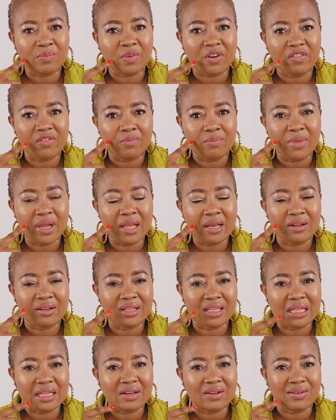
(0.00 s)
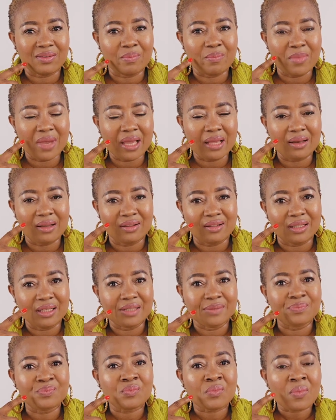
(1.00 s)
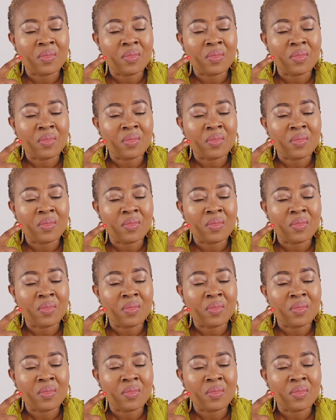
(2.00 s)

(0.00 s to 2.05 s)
of melanin